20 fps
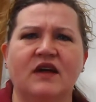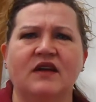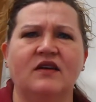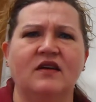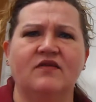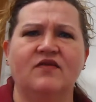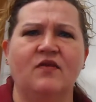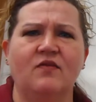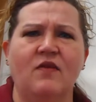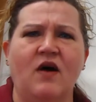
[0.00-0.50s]

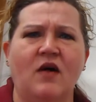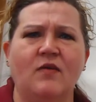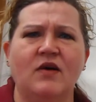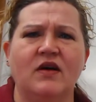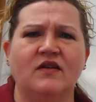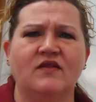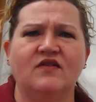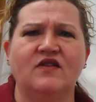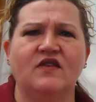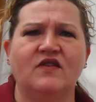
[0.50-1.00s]
if a mama
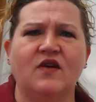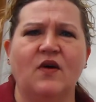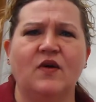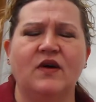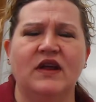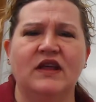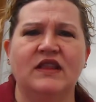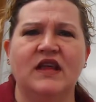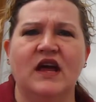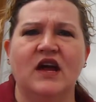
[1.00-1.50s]
is just
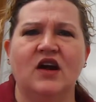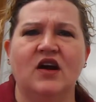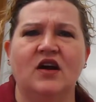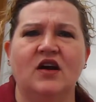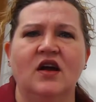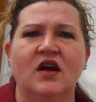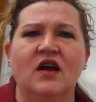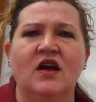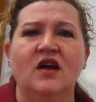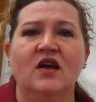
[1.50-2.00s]
going in
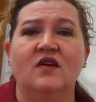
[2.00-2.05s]
there